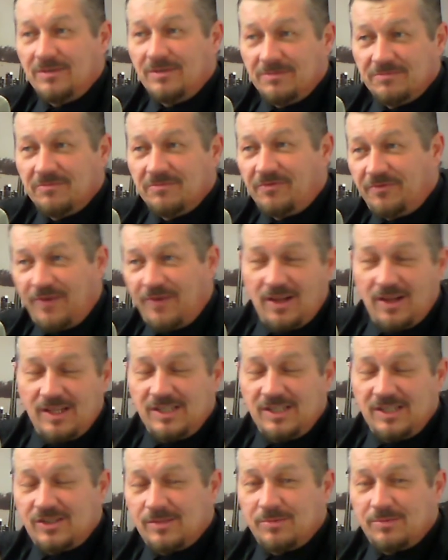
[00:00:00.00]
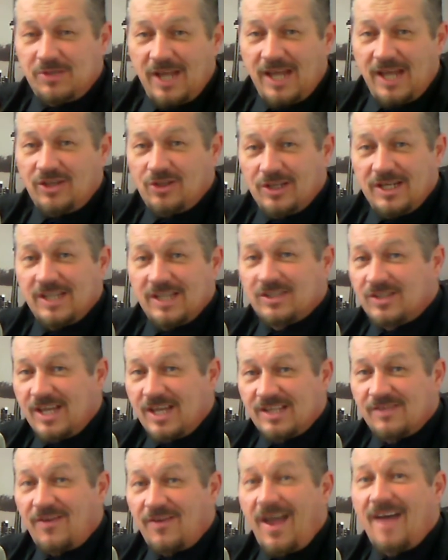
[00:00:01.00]
Fairly substantial, in
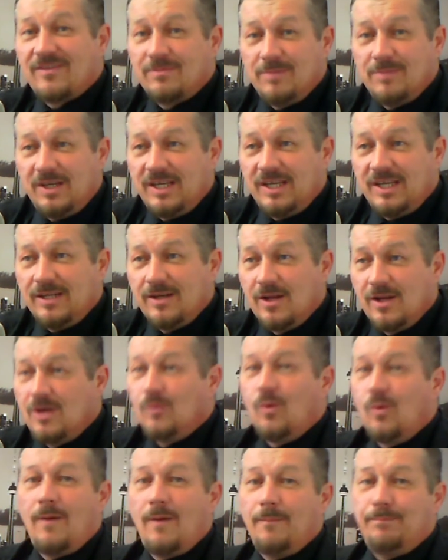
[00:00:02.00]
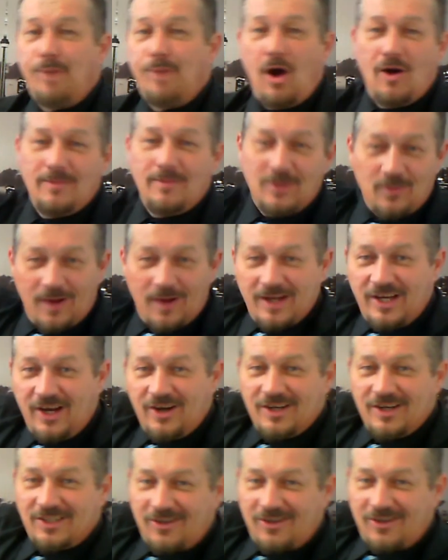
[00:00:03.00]
excess of $500,000. Well, boom, in 1
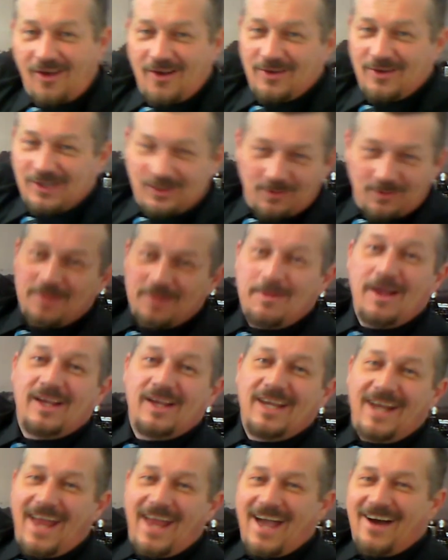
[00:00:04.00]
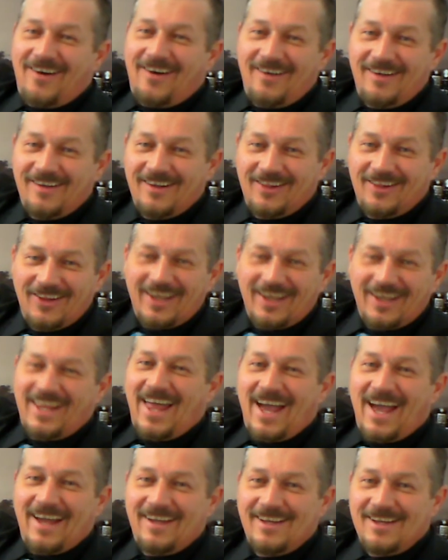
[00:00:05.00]
year, it's worth $1 million now. Look at
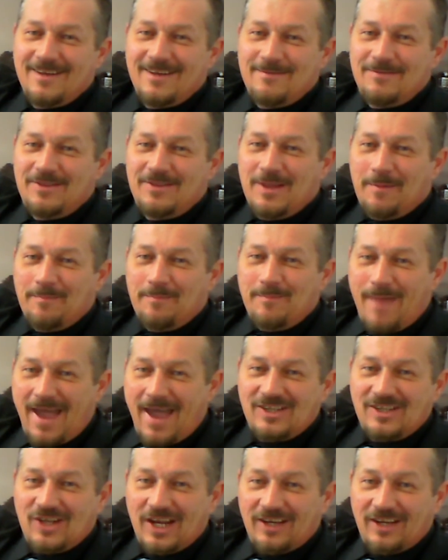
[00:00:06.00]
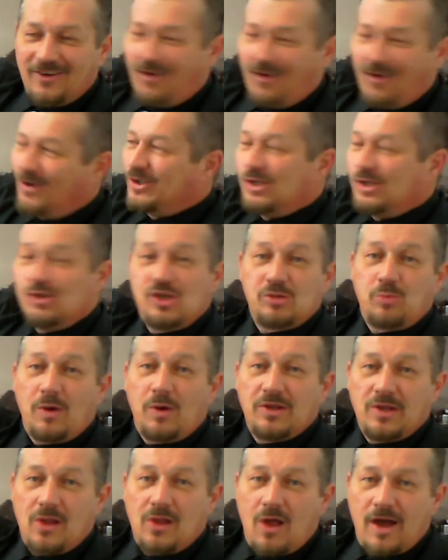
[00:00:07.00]
that. The magic. Oh, you just
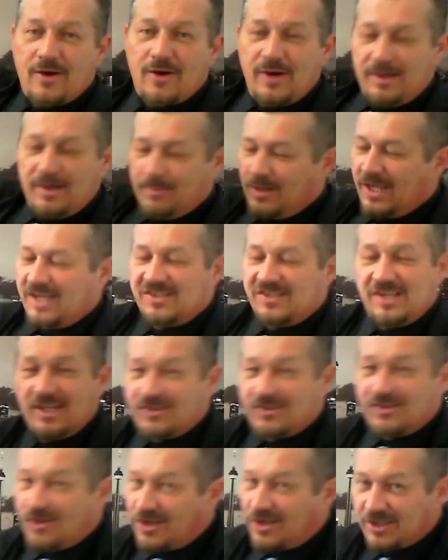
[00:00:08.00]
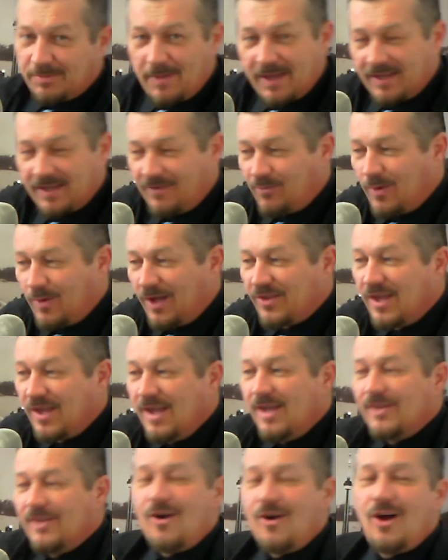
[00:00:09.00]
won the lottery. But like I said, it's all speculative
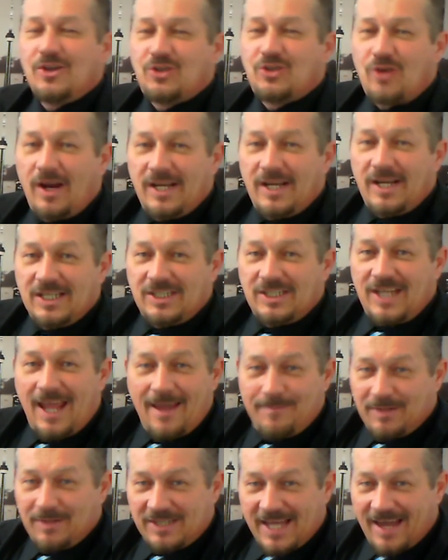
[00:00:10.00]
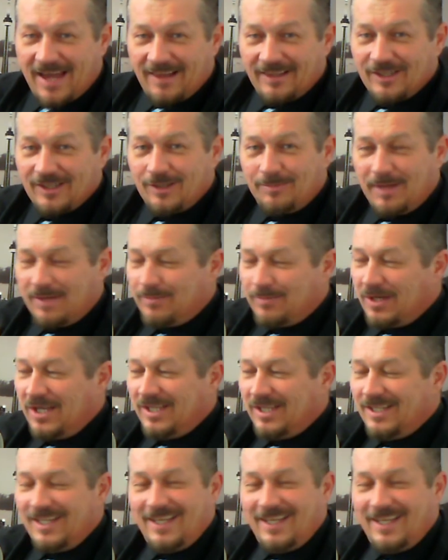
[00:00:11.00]
wealth. They're all trying to tamp it down a little bit.
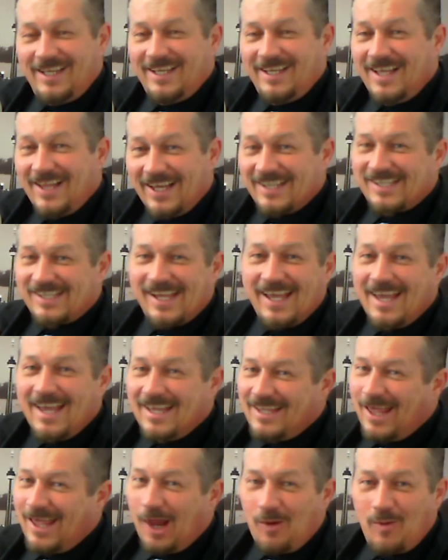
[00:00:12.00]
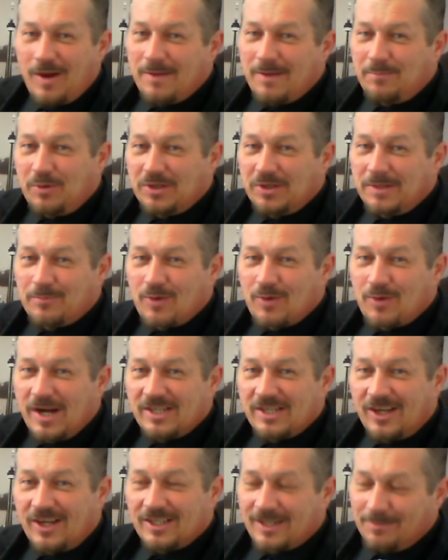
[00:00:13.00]
Like I say, they don't want to put the brakes
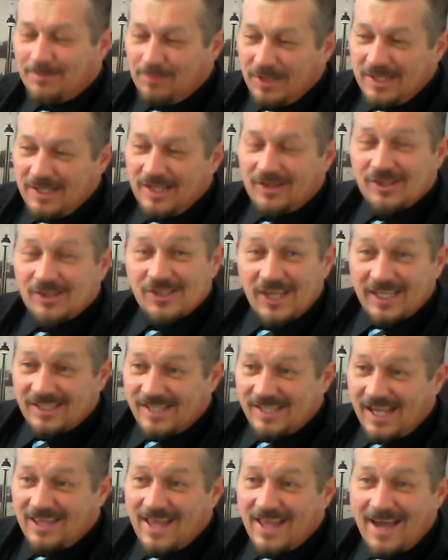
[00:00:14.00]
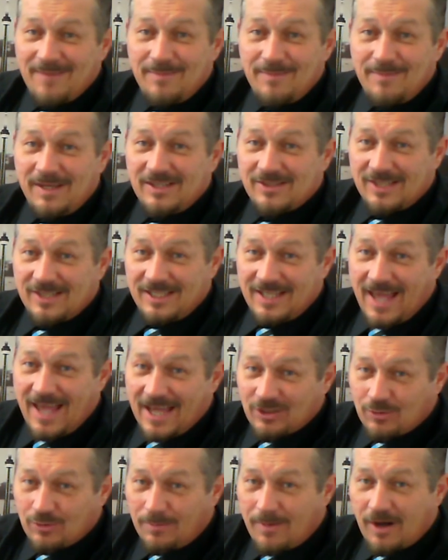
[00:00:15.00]
on completely, because like I said, that means the
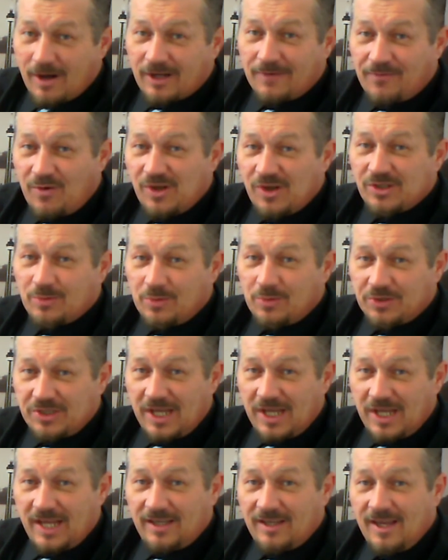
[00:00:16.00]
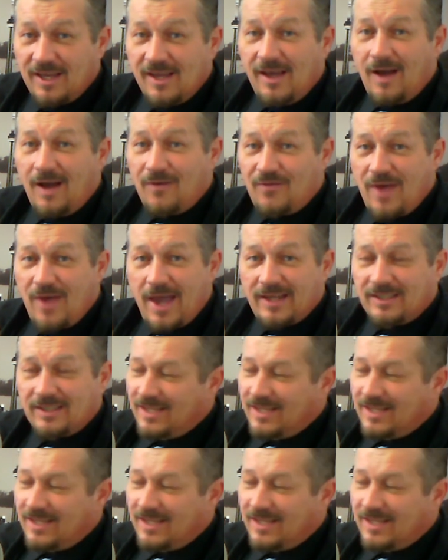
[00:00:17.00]
natural market forces will take effect.